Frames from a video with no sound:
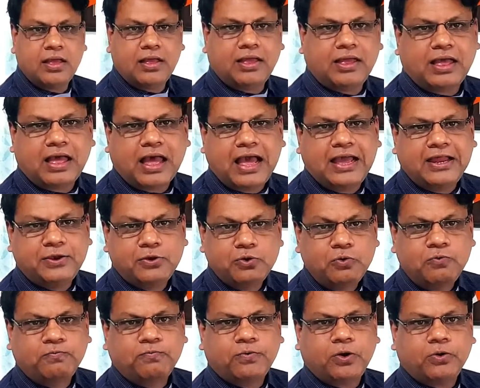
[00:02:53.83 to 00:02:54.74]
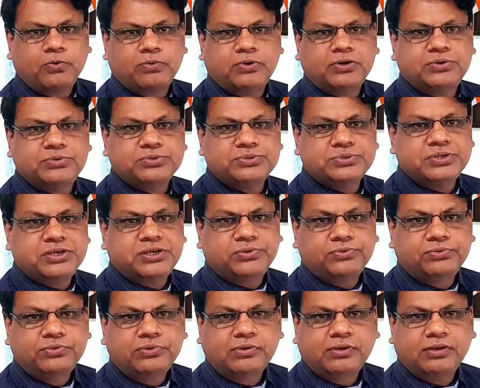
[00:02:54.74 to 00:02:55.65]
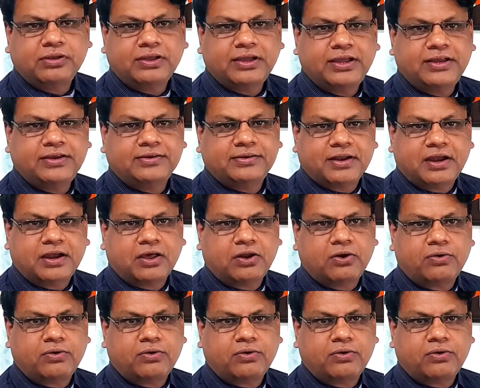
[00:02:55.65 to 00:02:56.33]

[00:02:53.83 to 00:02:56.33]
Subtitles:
I look forward to see you in Turnaround